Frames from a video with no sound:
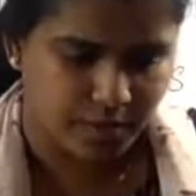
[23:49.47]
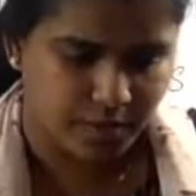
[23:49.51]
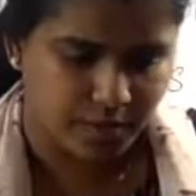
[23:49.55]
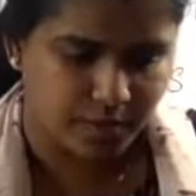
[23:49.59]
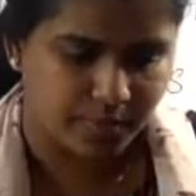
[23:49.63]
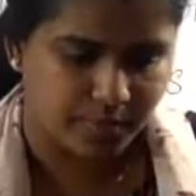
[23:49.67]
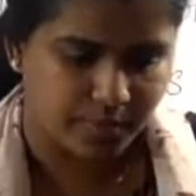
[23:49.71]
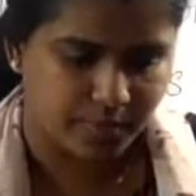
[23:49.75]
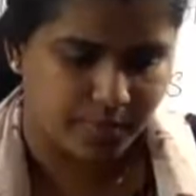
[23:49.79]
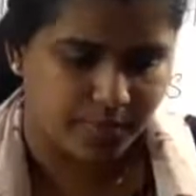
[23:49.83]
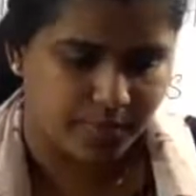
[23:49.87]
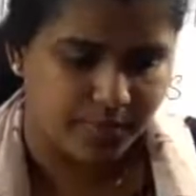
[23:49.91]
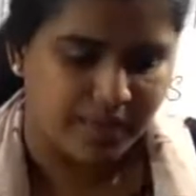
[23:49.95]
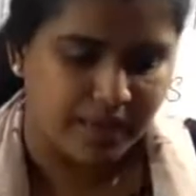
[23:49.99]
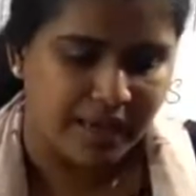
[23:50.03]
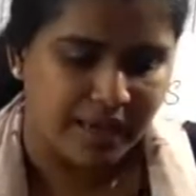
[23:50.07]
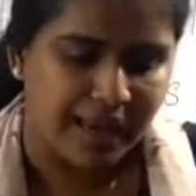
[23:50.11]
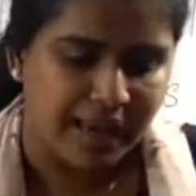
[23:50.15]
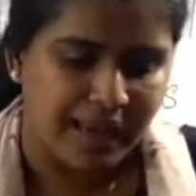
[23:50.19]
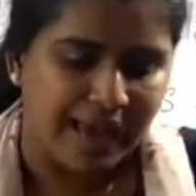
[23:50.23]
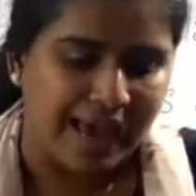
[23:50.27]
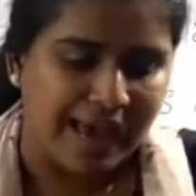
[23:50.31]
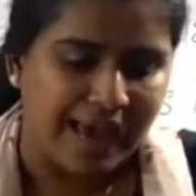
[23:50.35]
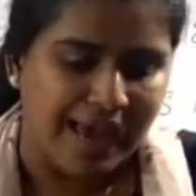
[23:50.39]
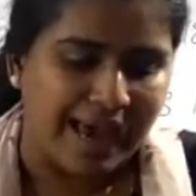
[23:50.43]
this is
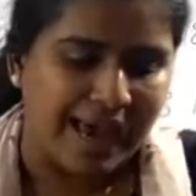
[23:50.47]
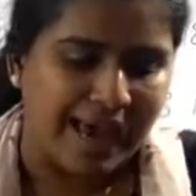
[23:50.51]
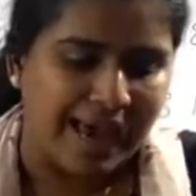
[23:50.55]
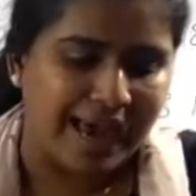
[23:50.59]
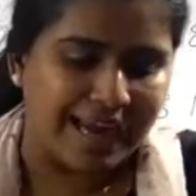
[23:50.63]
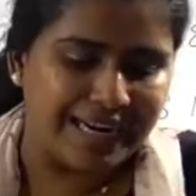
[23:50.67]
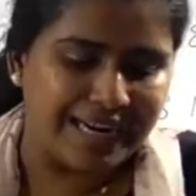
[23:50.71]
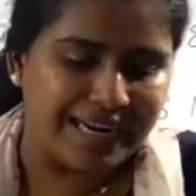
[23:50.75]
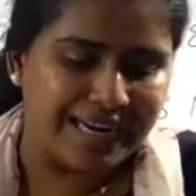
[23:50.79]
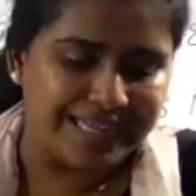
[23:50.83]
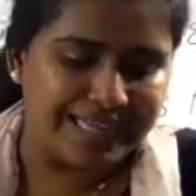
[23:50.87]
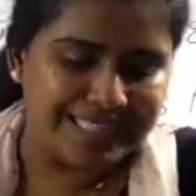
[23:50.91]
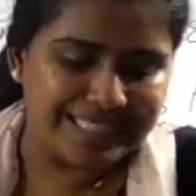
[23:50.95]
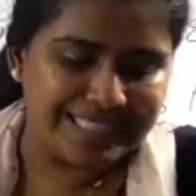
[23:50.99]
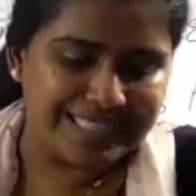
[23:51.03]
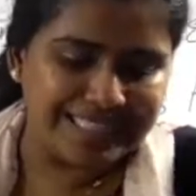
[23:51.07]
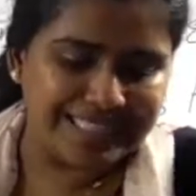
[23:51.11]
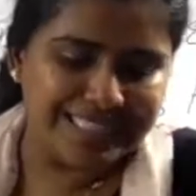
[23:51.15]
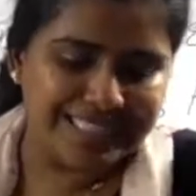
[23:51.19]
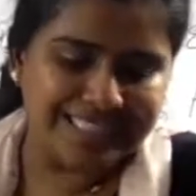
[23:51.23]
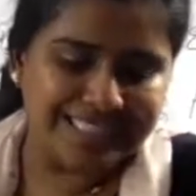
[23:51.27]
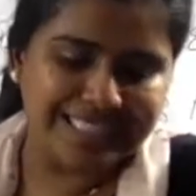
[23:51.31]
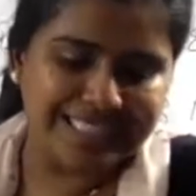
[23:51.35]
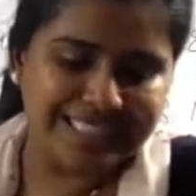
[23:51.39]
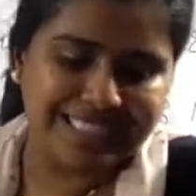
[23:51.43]
example for the
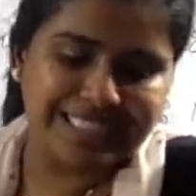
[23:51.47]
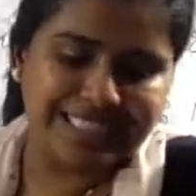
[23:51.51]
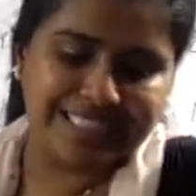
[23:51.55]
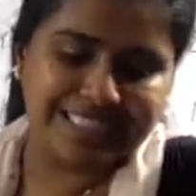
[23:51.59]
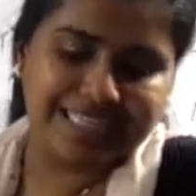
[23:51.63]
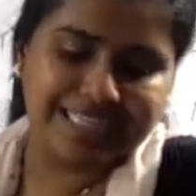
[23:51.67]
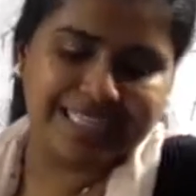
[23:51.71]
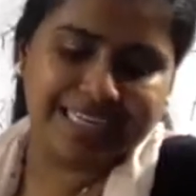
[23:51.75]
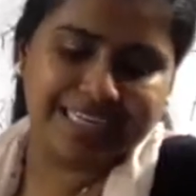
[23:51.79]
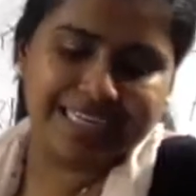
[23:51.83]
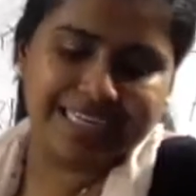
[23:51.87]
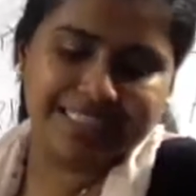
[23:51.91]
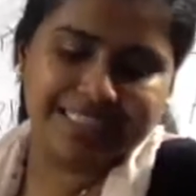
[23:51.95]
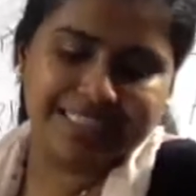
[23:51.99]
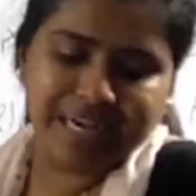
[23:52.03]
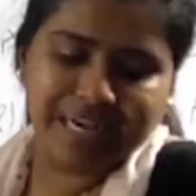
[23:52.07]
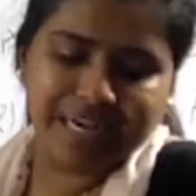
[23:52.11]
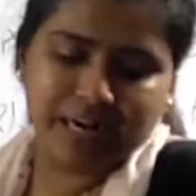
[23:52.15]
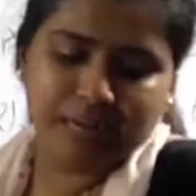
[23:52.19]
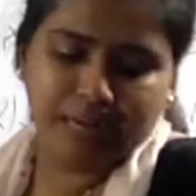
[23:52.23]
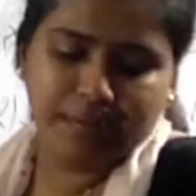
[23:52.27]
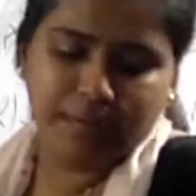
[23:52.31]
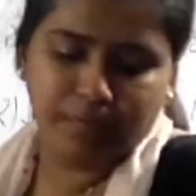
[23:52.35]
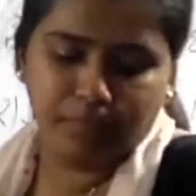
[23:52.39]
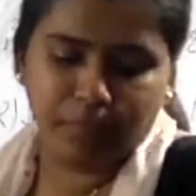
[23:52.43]
somatic hybrid, that is it
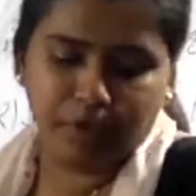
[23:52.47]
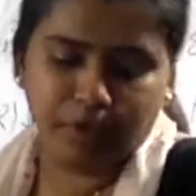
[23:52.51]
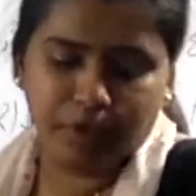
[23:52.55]
is a